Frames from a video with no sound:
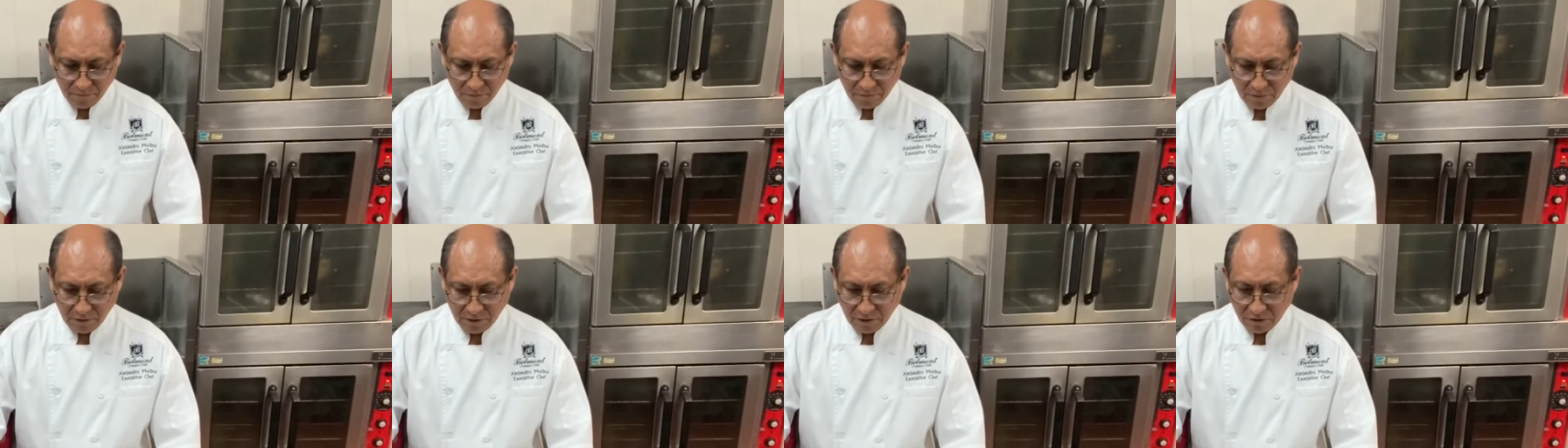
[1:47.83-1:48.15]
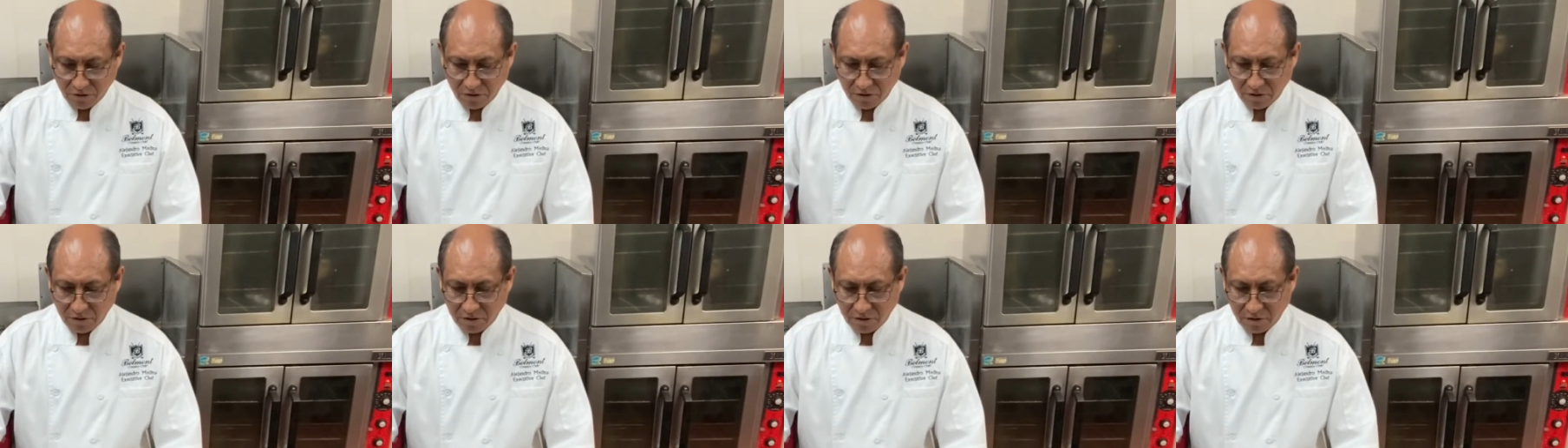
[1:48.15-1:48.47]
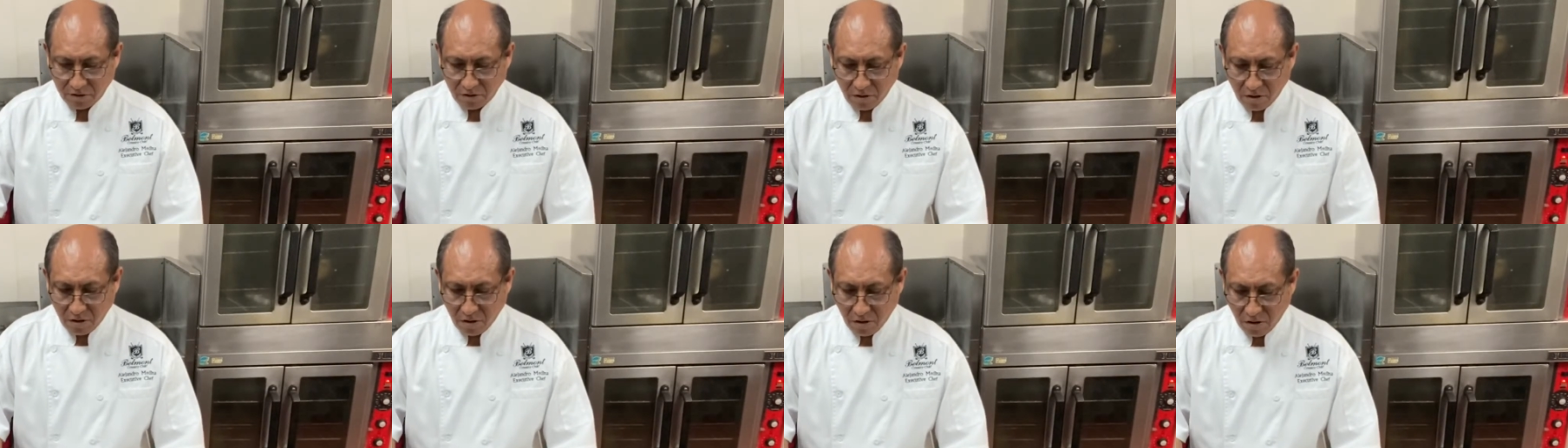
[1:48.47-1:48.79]
Let's turn
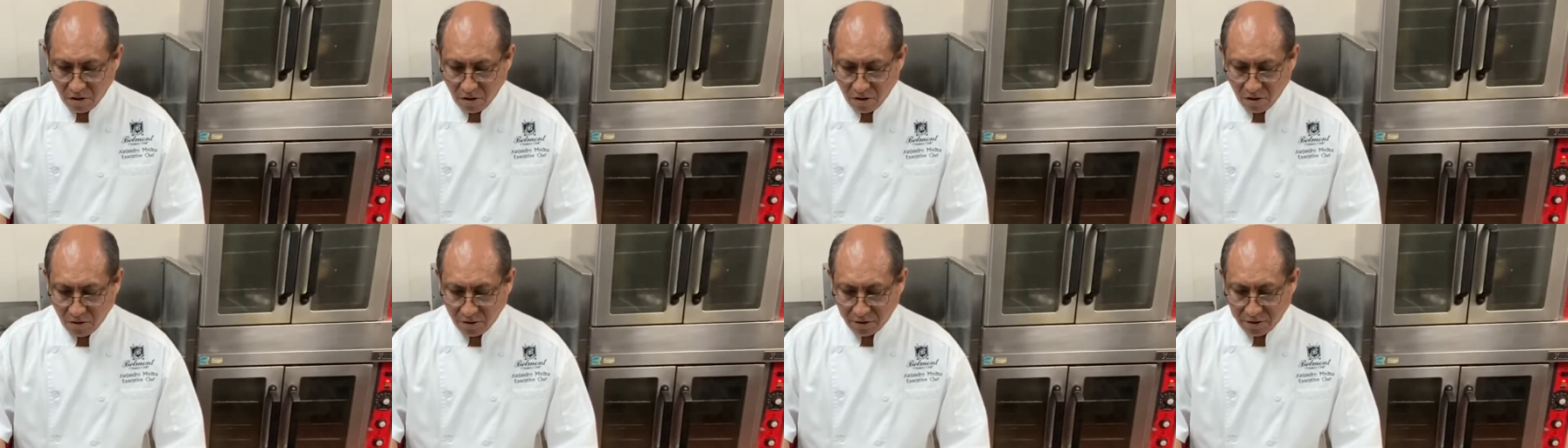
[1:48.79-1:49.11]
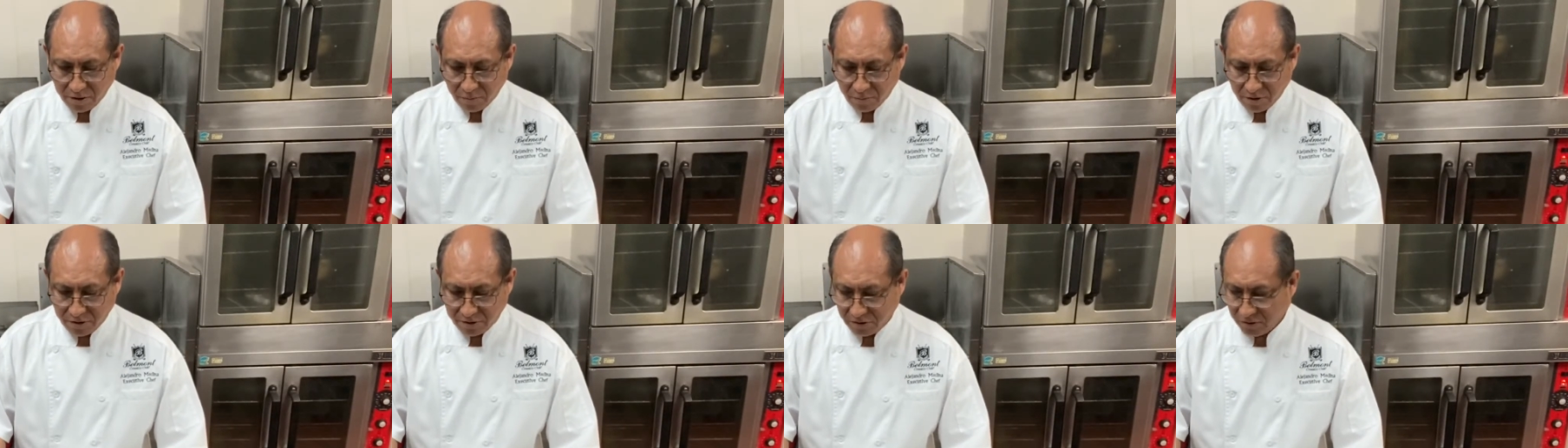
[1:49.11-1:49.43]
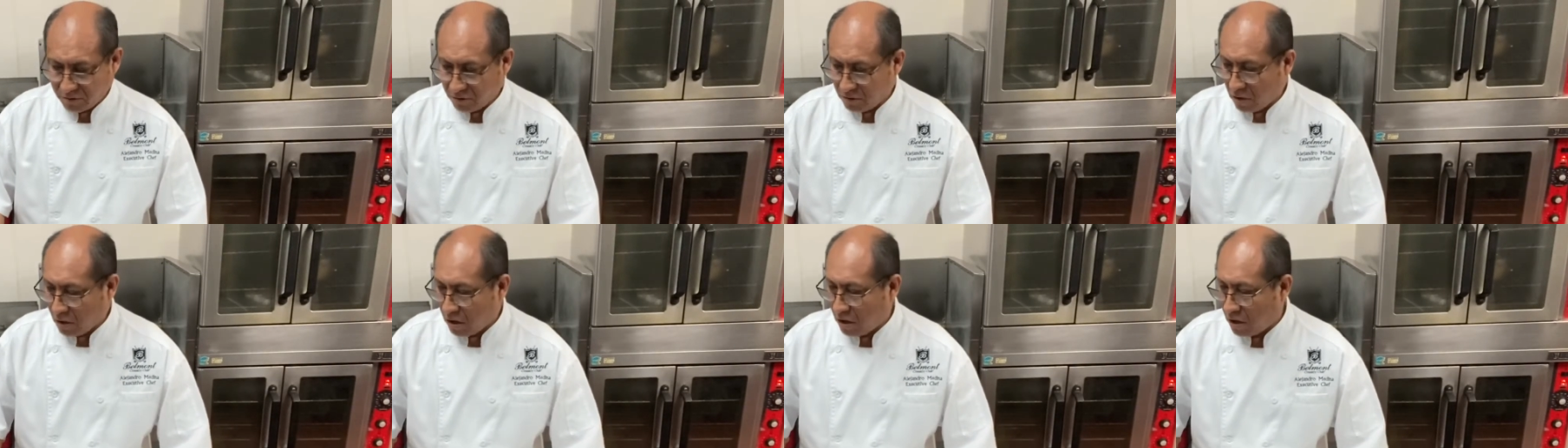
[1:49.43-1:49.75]
on our
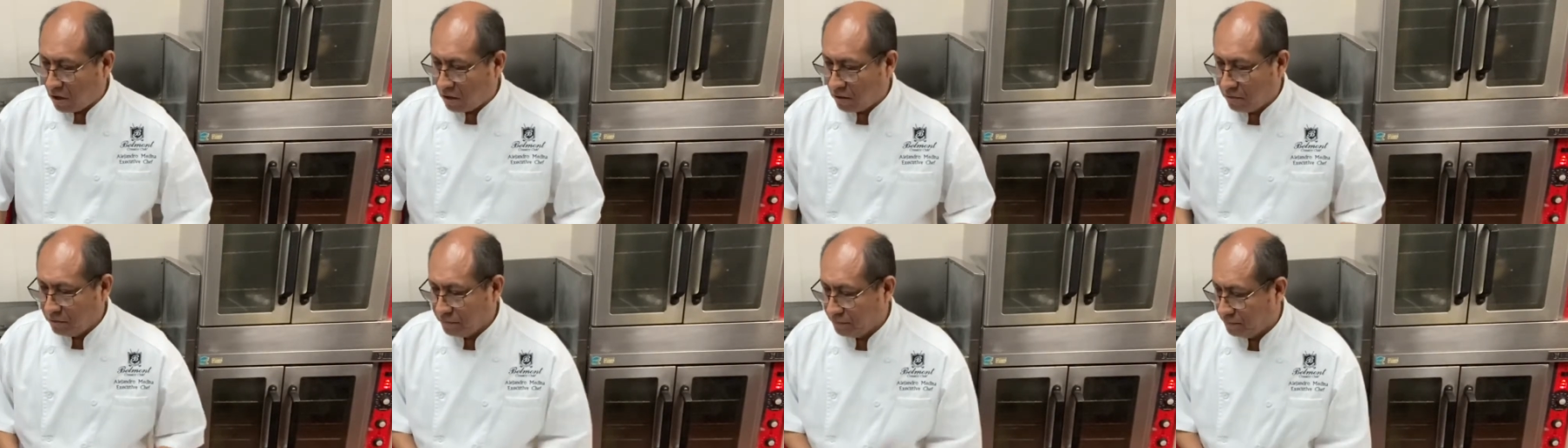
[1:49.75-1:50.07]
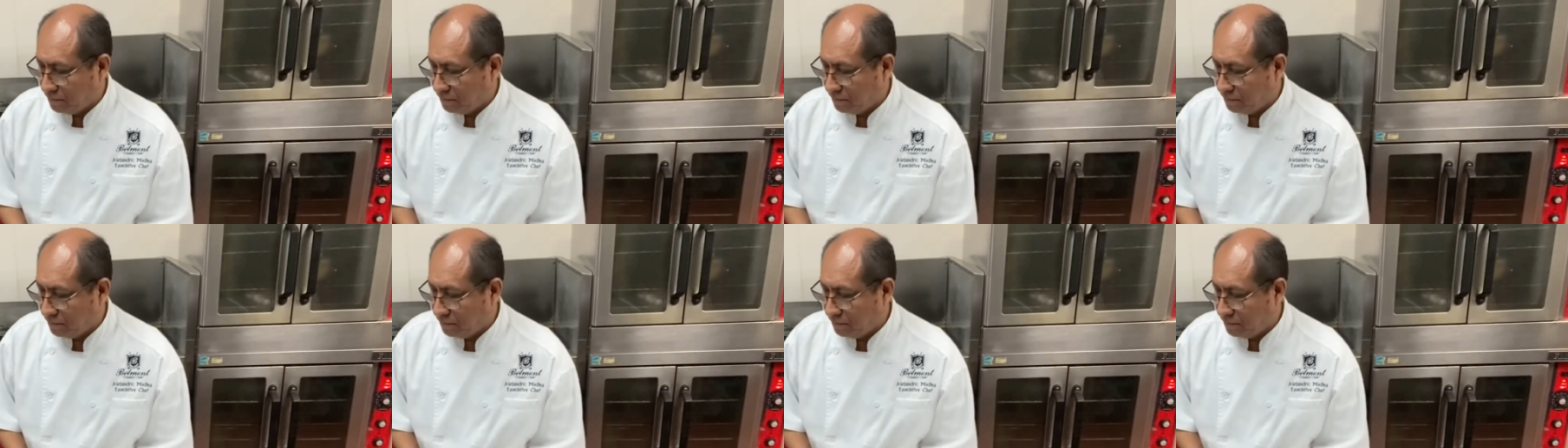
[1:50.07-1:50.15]
stove.